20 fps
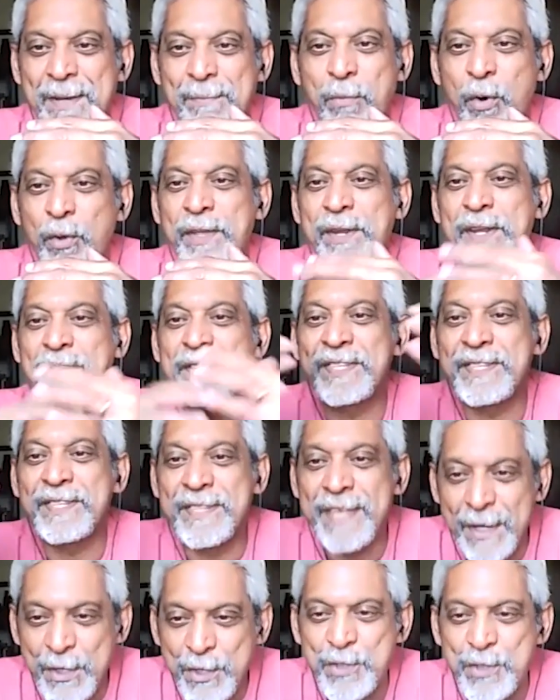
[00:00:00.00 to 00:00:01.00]
more than a
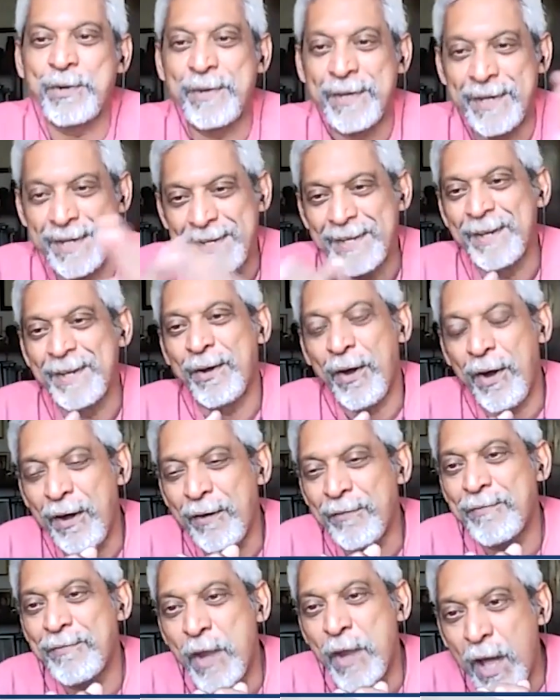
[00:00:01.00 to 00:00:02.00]
century
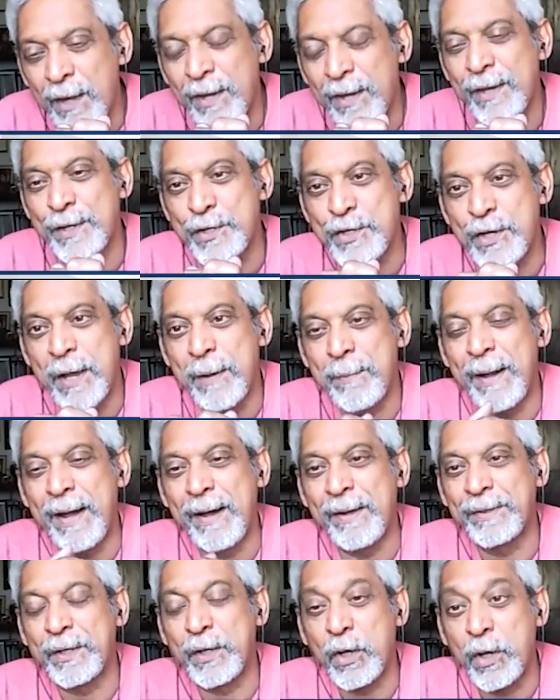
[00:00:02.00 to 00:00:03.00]
of knowledge
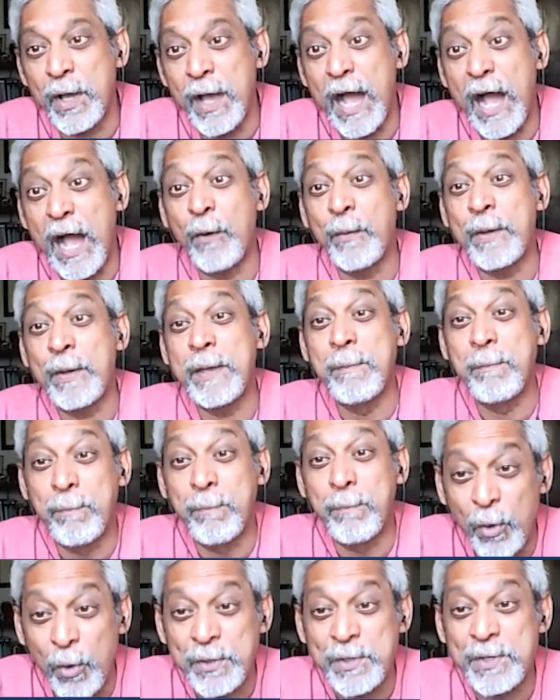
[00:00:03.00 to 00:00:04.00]
about how
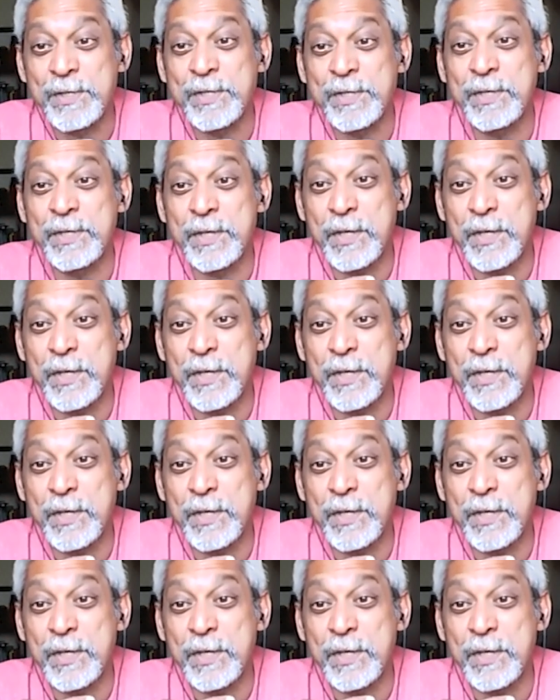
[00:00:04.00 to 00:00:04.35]
important